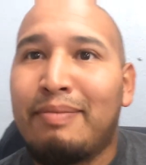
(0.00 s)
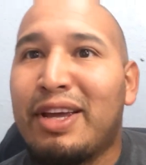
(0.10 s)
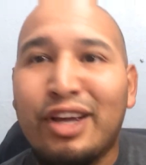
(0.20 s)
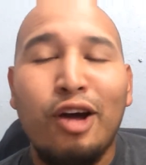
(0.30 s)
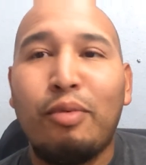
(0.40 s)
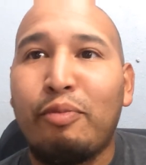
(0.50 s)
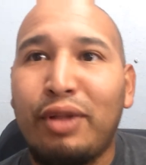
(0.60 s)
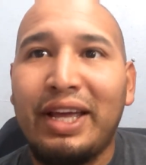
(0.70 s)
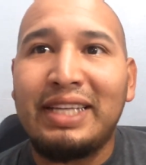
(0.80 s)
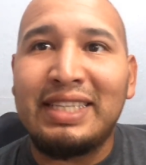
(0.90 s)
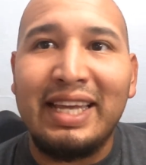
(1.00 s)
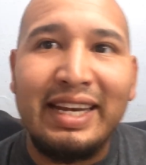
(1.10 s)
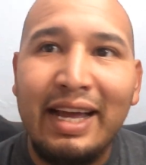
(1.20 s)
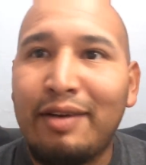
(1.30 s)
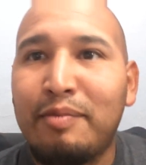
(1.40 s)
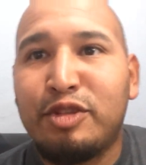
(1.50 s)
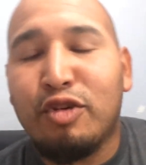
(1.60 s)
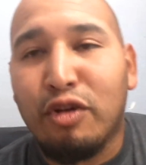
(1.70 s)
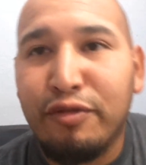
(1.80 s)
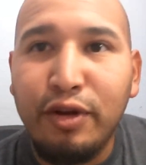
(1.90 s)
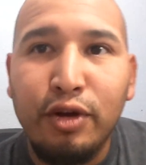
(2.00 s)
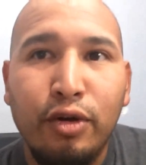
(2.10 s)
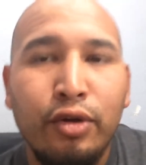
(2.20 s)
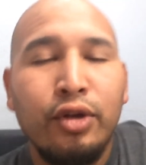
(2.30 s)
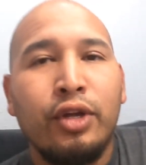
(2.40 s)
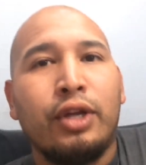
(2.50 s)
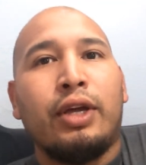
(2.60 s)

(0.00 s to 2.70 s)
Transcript: make a couple plays and get down and score a field goal.